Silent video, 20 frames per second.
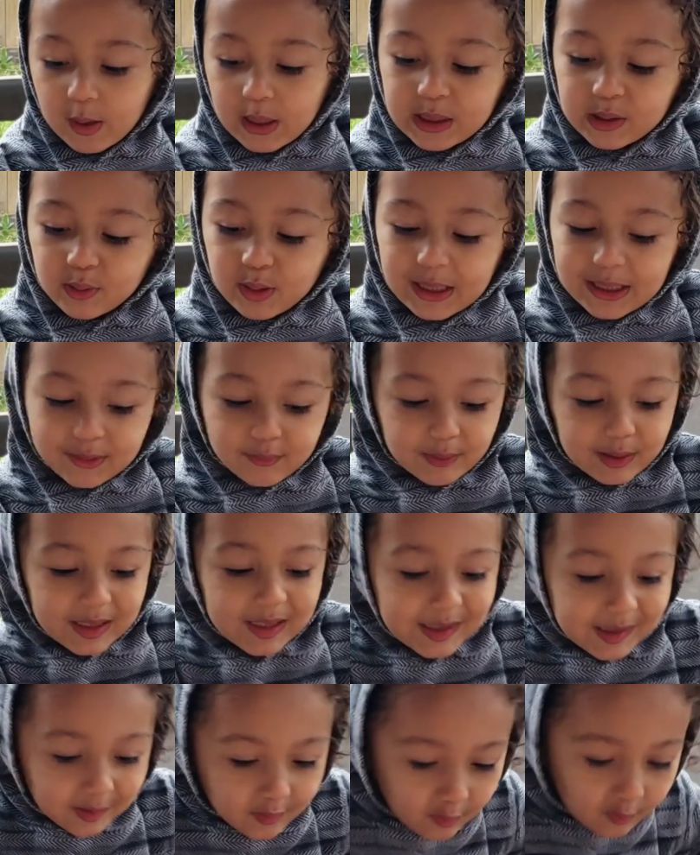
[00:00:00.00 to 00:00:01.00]

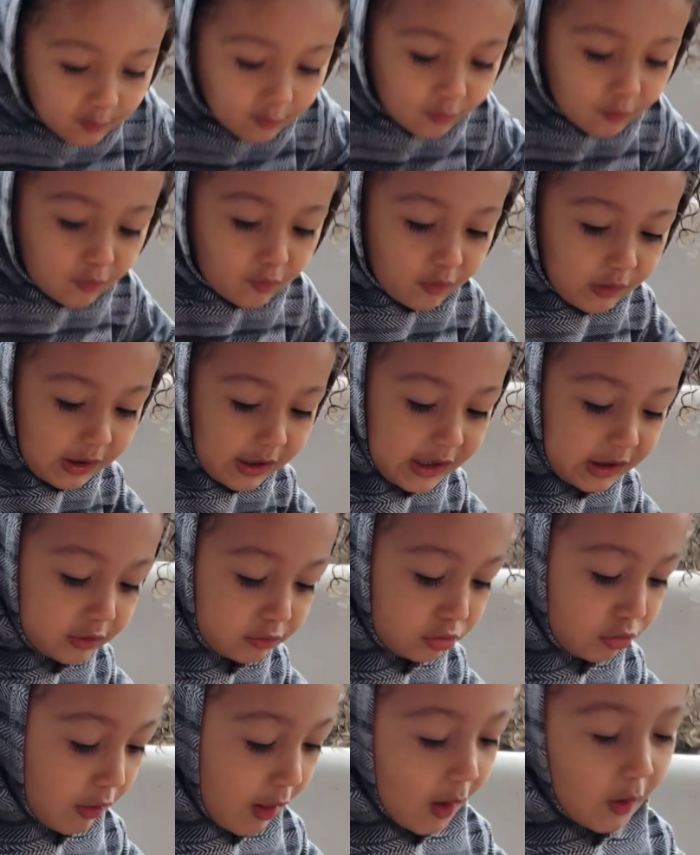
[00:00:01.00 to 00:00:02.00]
Wait.
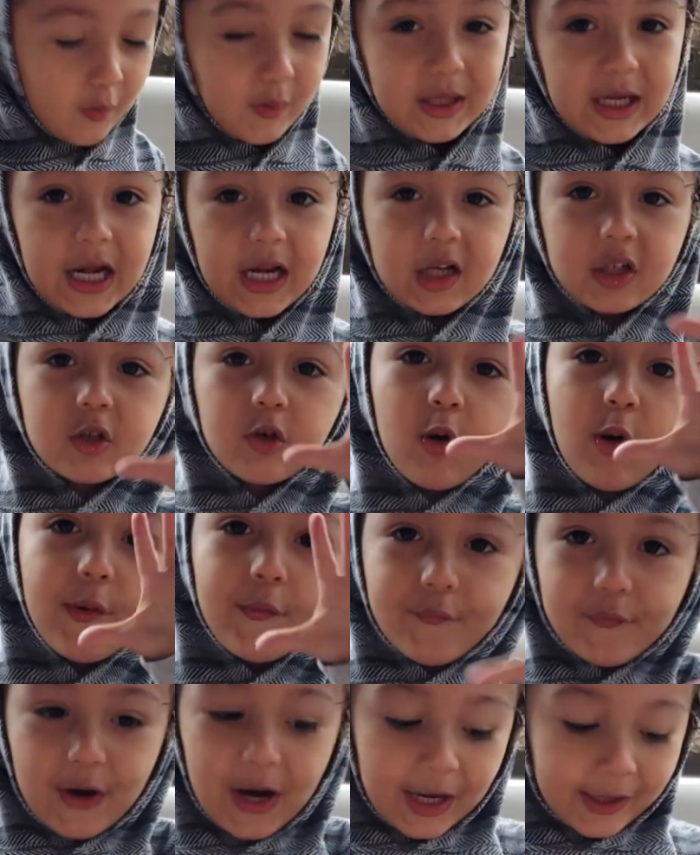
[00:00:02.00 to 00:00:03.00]
We gotta do
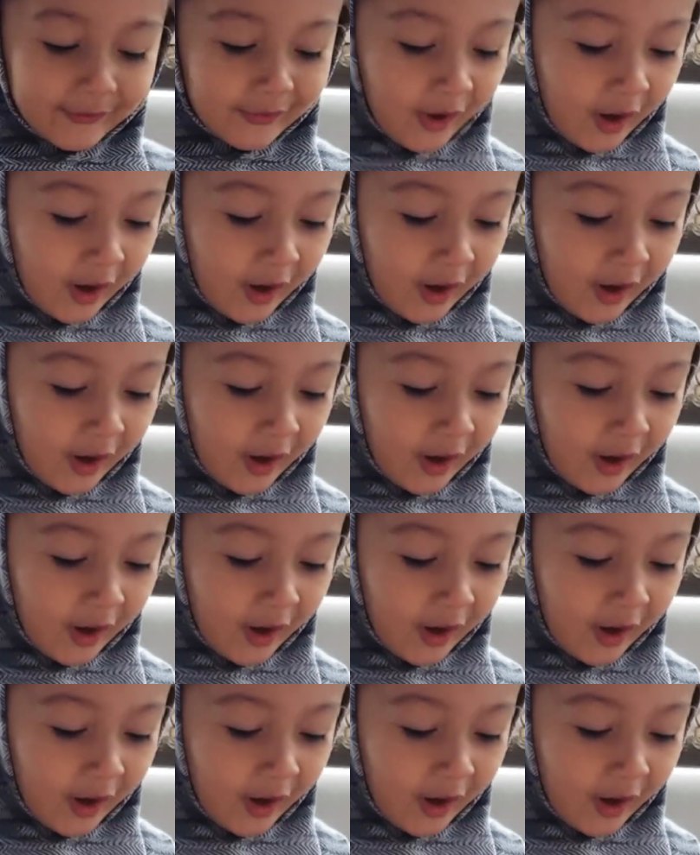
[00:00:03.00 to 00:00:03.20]
it 5